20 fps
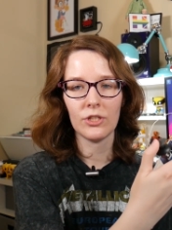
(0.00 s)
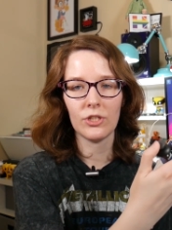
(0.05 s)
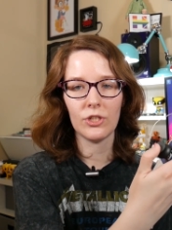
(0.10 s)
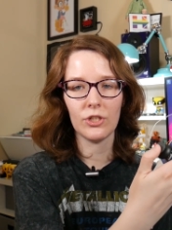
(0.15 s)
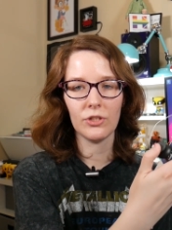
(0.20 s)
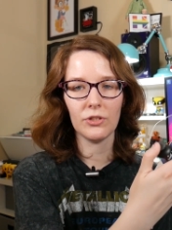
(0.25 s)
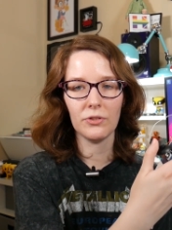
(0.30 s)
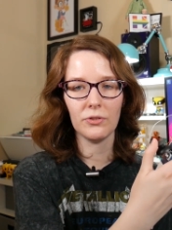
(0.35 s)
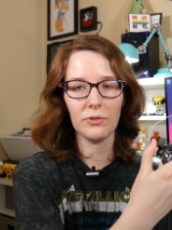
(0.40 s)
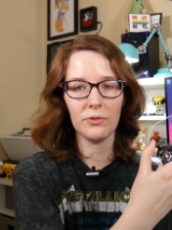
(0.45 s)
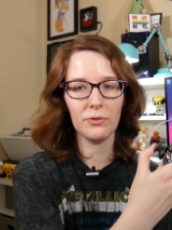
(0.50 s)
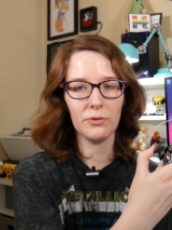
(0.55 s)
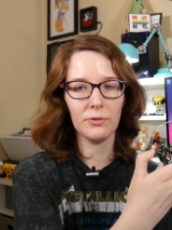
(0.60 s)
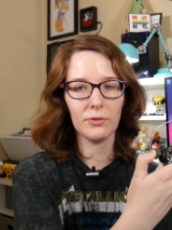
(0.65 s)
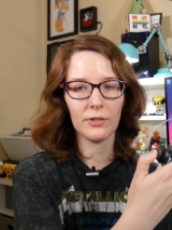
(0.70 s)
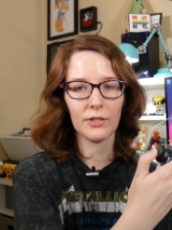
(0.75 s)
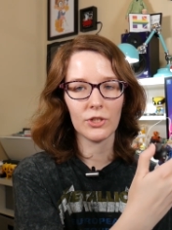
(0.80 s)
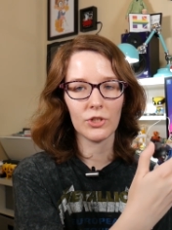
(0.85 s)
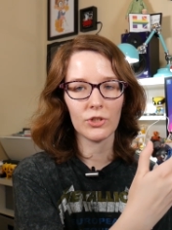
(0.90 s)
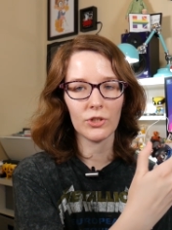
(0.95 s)

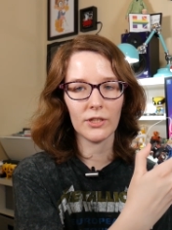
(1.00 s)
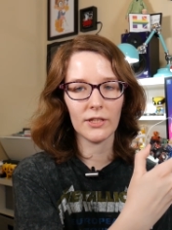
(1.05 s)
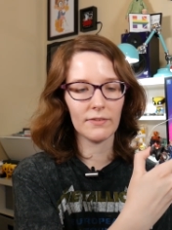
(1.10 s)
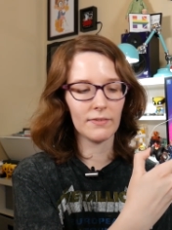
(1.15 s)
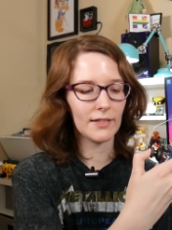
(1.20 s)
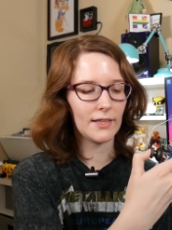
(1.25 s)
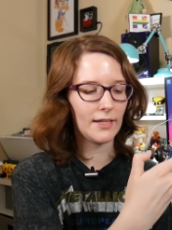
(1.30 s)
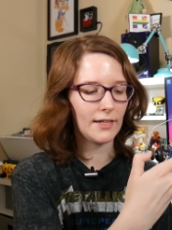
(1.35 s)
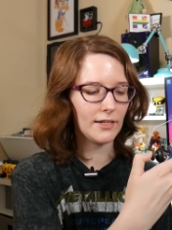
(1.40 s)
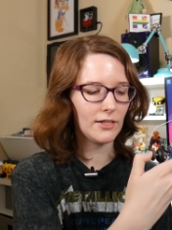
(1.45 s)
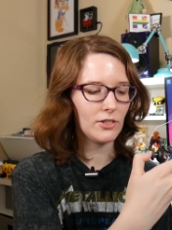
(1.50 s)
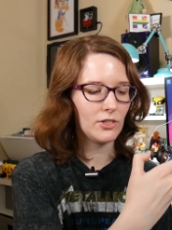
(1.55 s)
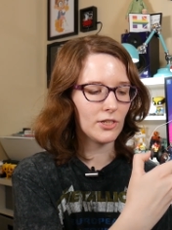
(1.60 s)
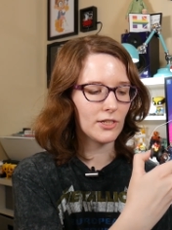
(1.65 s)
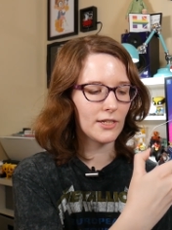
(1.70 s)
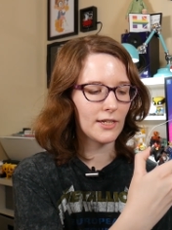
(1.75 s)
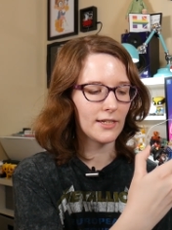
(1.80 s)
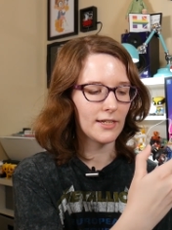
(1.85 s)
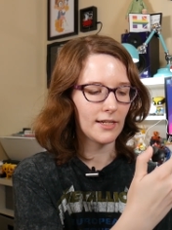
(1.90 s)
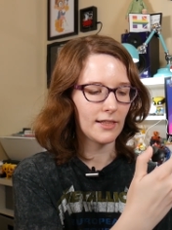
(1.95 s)
to control everything
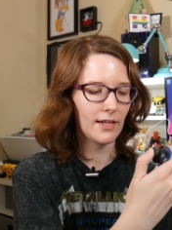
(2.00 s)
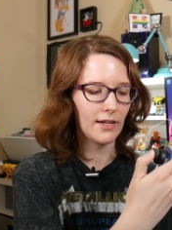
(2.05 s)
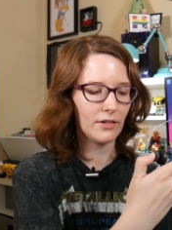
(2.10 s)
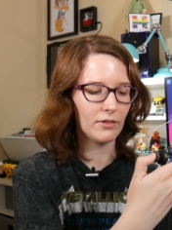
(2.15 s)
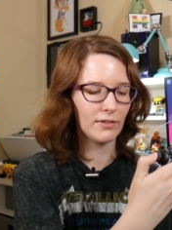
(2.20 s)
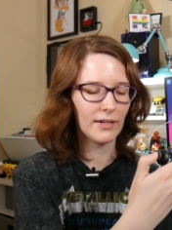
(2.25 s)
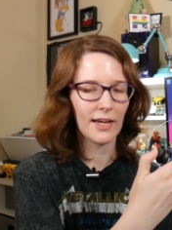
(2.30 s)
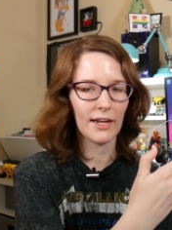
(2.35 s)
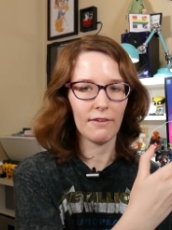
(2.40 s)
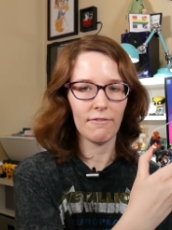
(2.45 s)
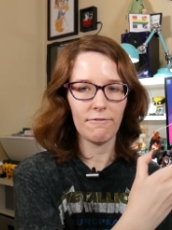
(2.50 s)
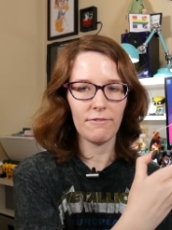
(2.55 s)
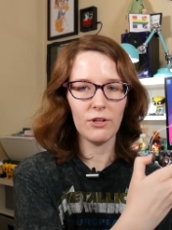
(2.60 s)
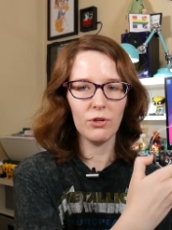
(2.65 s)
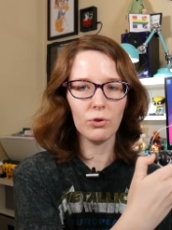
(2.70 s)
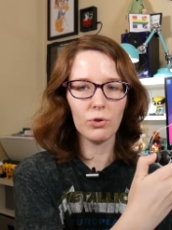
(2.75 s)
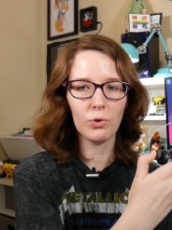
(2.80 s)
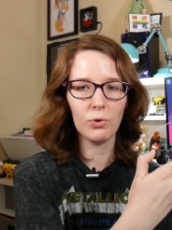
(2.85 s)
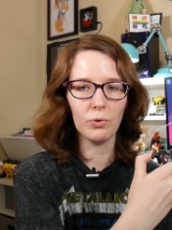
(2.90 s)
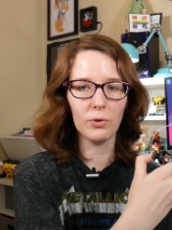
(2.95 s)
just because I thought it would kind of
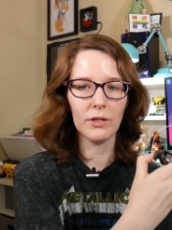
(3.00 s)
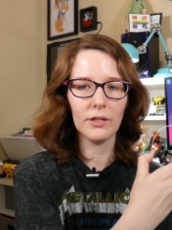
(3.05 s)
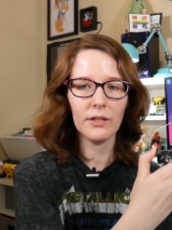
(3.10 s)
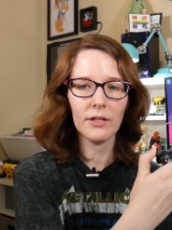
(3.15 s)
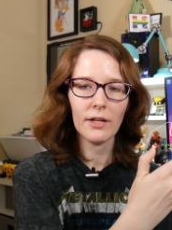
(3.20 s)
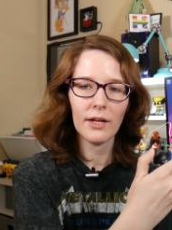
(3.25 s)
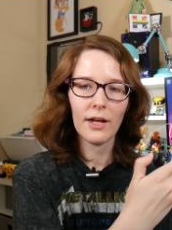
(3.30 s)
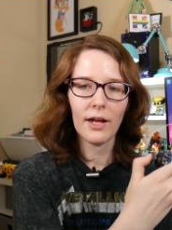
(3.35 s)
feel cool.